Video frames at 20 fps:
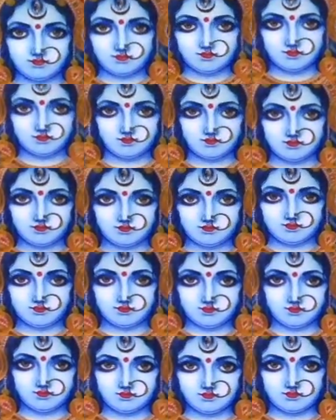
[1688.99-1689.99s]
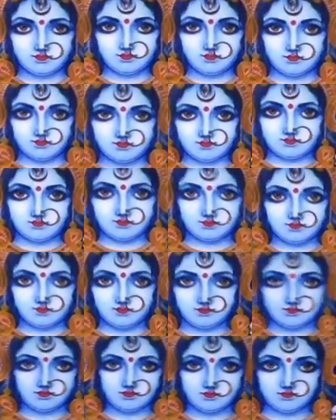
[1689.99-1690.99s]
a strong, fierce, theory, and
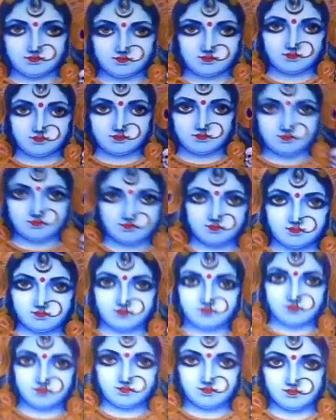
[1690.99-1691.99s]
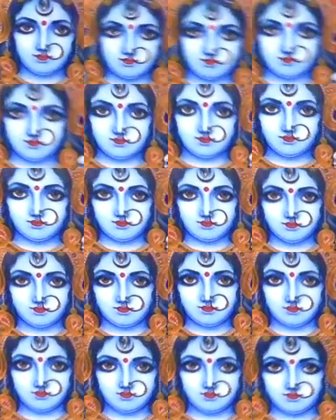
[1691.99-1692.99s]
powerful image of the divine
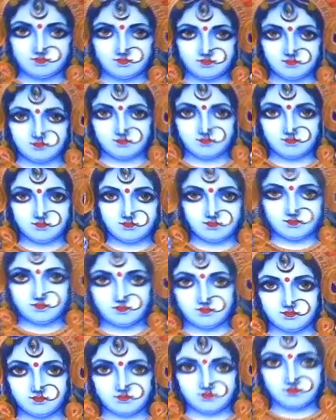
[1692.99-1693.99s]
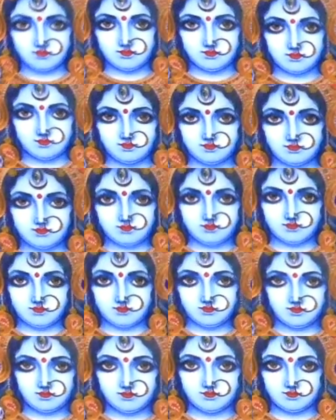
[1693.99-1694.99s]
feminine. Many have been
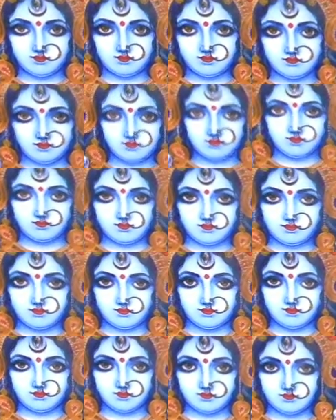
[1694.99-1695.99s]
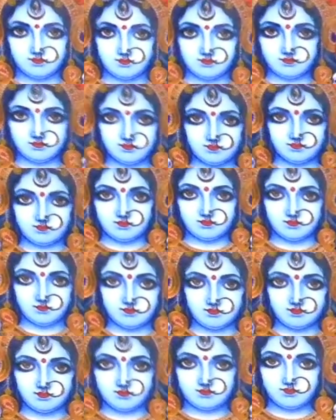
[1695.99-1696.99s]
intimidated by her, but she is a mother
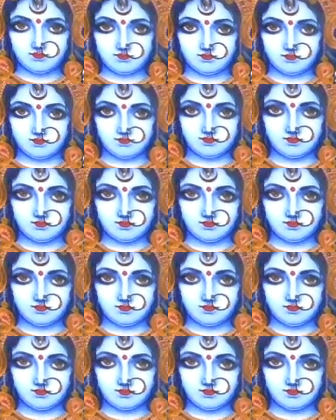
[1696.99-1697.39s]
energy and therefore